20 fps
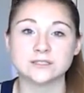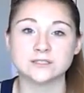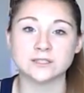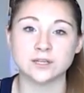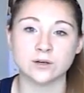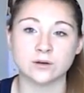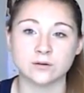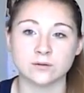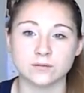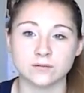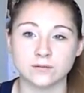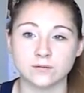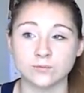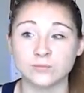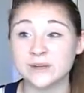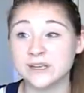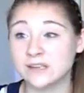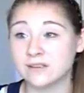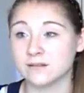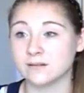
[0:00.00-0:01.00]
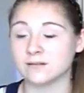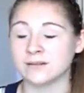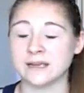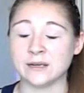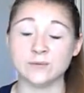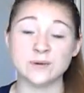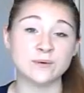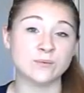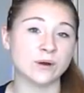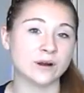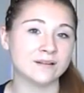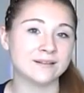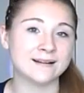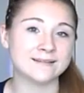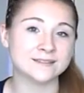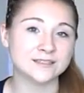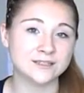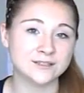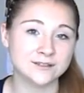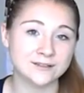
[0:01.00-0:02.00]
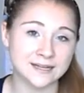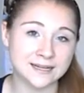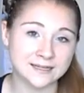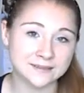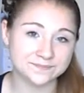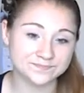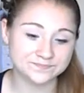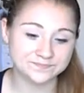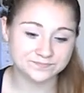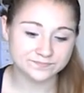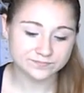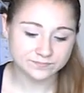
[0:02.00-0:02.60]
So we were allowed to do that.